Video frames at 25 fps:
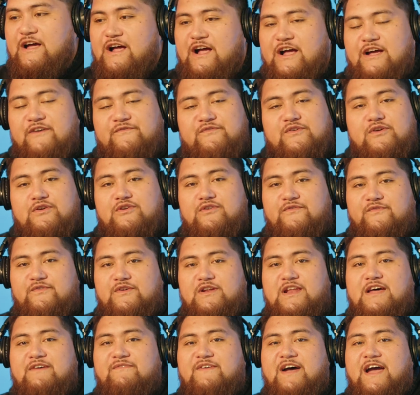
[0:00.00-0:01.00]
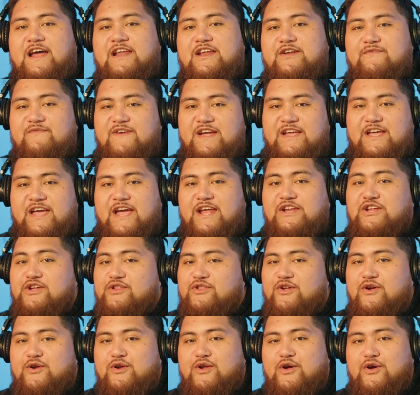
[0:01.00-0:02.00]
If you love island reggae and you
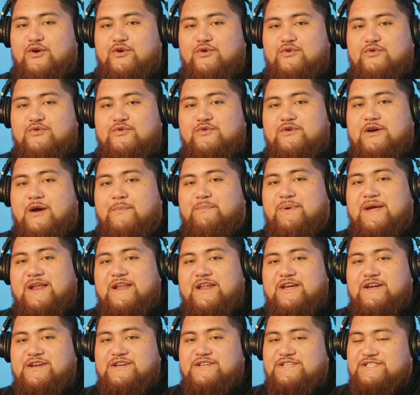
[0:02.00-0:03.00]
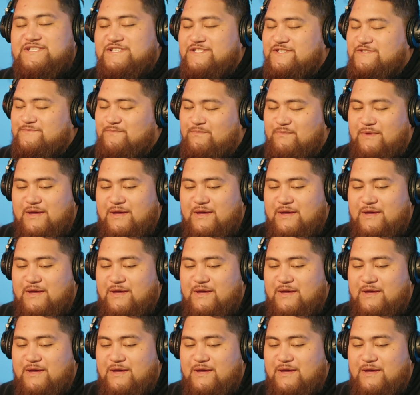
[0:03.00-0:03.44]
don't know who Capena is,